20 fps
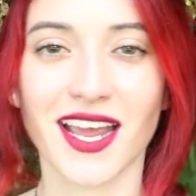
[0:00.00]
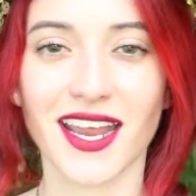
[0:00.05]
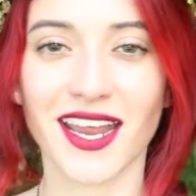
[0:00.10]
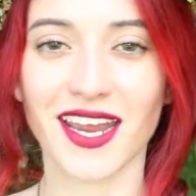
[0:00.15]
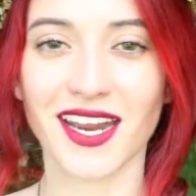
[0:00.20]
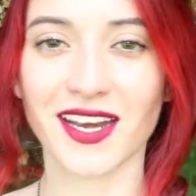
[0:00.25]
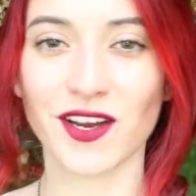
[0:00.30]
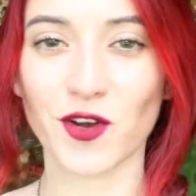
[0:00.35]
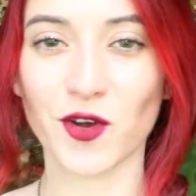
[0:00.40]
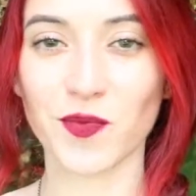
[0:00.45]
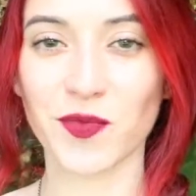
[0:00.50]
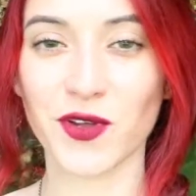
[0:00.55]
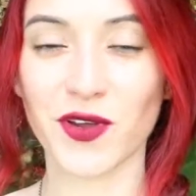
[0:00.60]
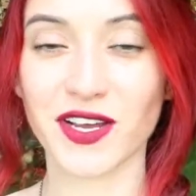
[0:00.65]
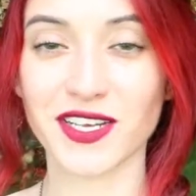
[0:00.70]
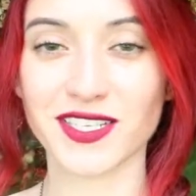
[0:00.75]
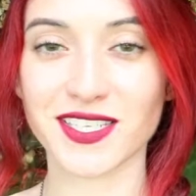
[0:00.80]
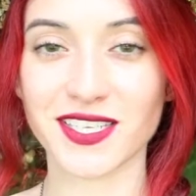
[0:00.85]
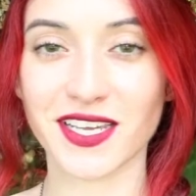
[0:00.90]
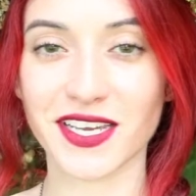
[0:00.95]
And I hope you
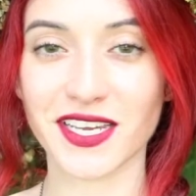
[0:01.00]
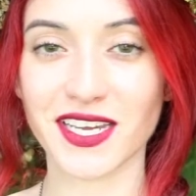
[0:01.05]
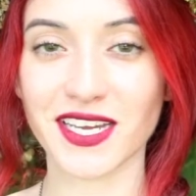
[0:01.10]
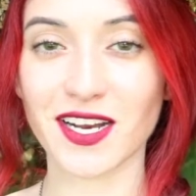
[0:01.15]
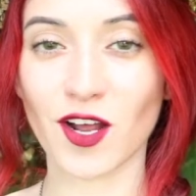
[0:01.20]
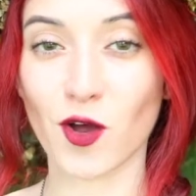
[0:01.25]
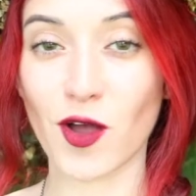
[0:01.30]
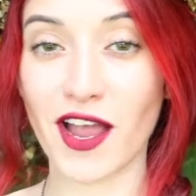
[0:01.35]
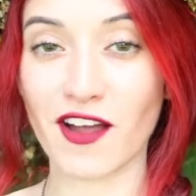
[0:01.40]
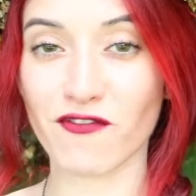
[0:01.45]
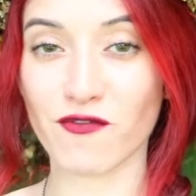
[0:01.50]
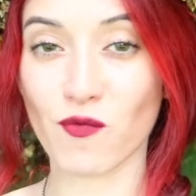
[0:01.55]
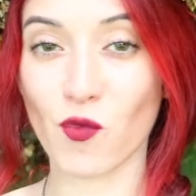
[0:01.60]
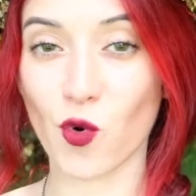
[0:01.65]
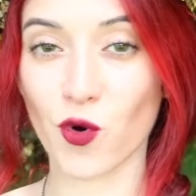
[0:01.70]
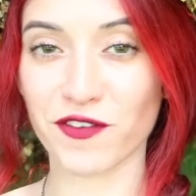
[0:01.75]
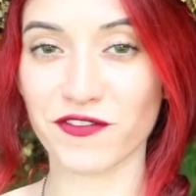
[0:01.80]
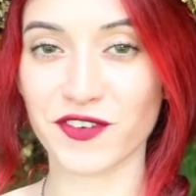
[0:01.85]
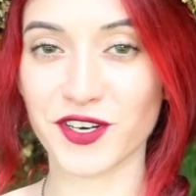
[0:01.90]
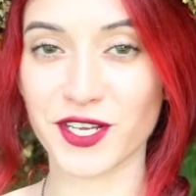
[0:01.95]
guys like it. I'll have
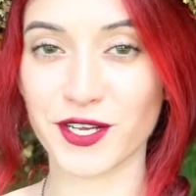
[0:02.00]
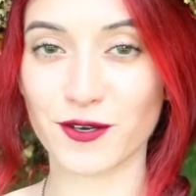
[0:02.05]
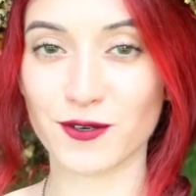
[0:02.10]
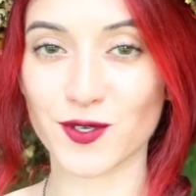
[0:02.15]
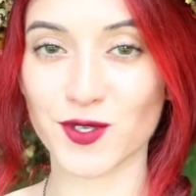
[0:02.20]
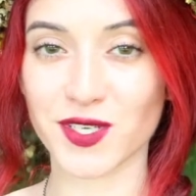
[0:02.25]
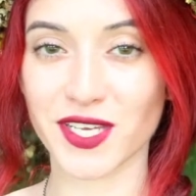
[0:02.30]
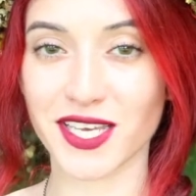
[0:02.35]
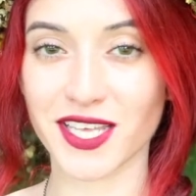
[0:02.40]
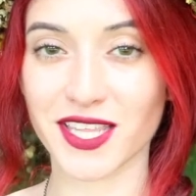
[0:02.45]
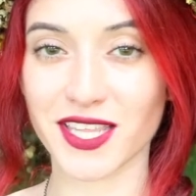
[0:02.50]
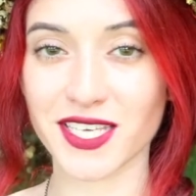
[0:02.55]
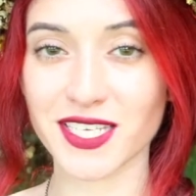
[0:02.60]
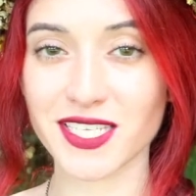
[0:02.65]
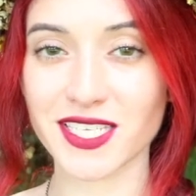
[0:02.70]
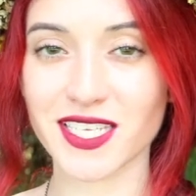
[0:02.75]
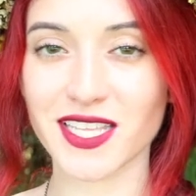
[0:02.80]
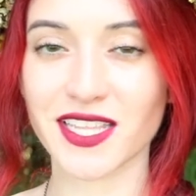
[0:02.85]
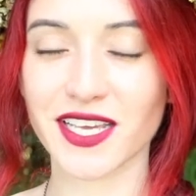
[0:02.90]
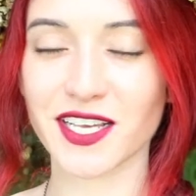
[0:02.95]
more videos like
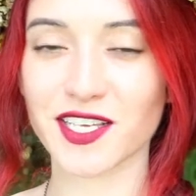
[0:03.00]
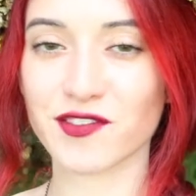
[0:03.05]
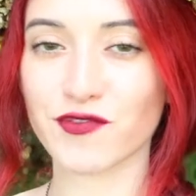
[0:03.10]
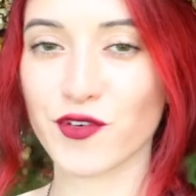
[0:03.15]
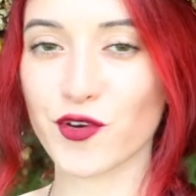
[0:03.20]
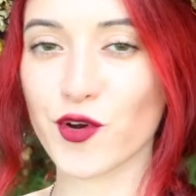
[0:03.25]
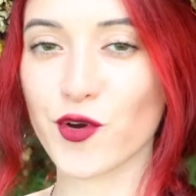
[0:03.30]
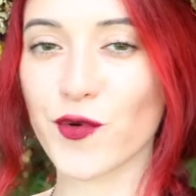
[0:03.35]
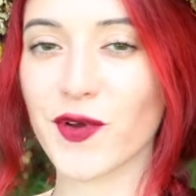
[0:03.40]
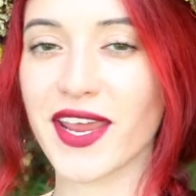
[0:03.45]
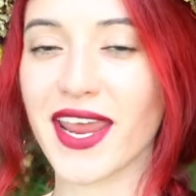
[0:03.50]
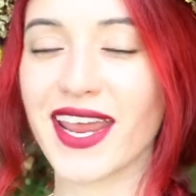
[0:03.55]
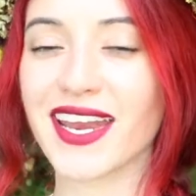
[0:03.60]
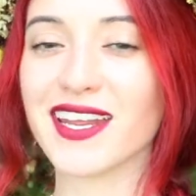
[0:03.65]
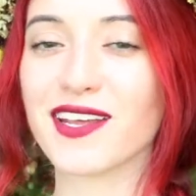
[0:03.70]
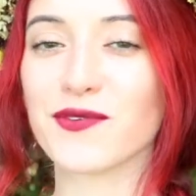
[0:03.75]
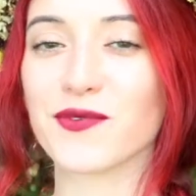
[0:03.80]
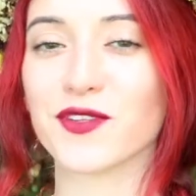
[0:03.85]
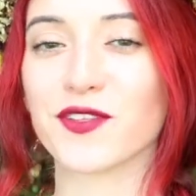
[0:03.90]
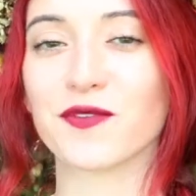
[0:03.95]
this. Thanks for
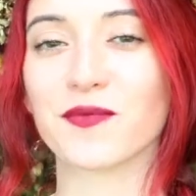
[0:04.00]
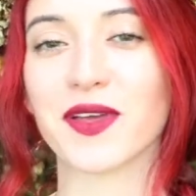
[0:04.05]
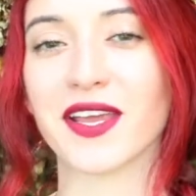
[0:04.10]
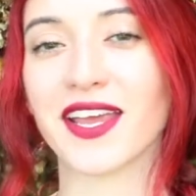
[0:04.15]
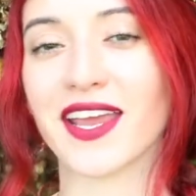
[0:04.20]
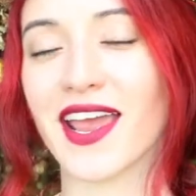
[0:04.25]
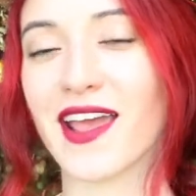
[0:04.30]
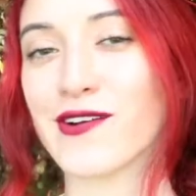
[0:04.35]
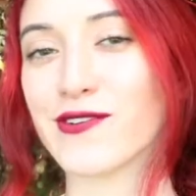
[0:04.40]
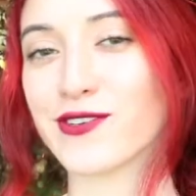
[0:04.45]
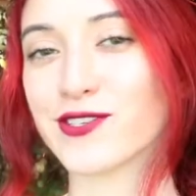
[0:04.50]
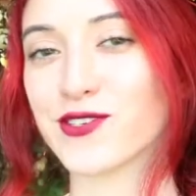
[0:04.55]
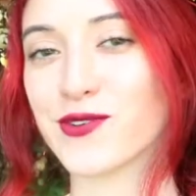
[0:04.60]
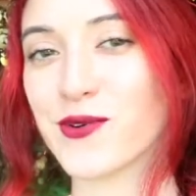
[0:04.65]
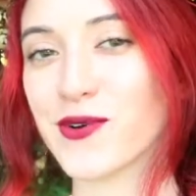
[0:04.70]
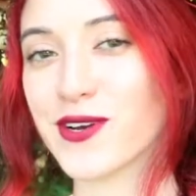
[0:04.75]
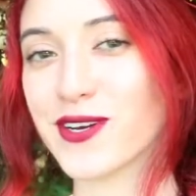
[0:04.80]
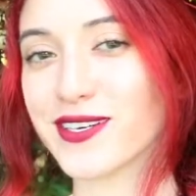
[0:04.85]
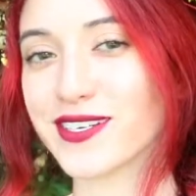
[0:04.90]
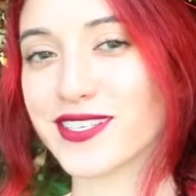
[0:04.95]
creating with me
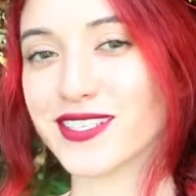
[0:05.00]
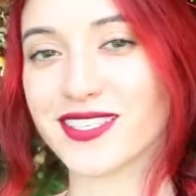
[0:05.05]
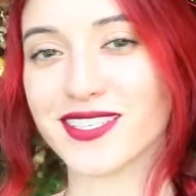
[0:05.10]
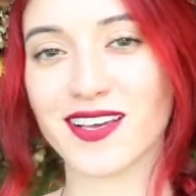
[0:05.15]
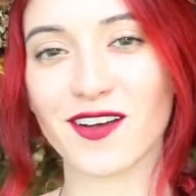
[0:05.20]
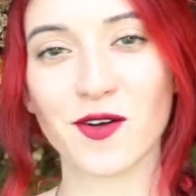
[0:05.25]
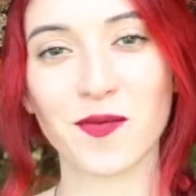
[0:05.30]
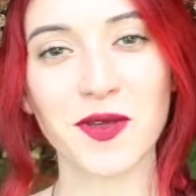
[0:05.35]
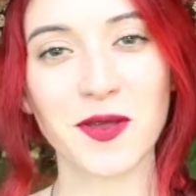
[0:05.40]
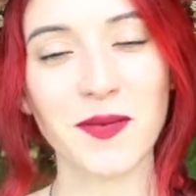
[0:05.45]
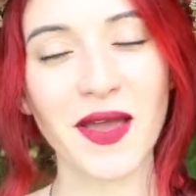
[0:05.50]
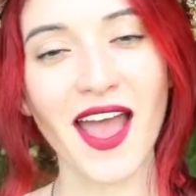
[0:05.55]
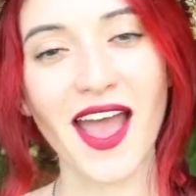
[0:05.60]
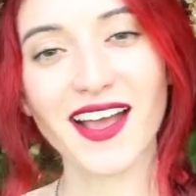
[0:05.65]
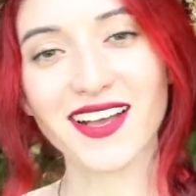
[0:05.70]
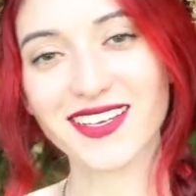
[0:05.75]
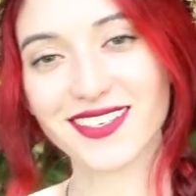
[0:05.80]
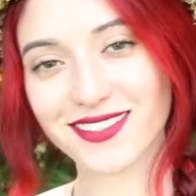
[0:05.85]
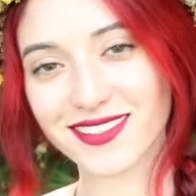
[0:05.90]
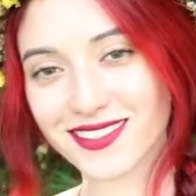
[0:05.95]
outdoors. I'll be
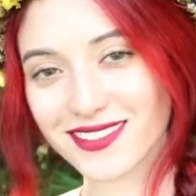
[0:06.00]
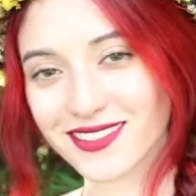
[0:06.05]
back.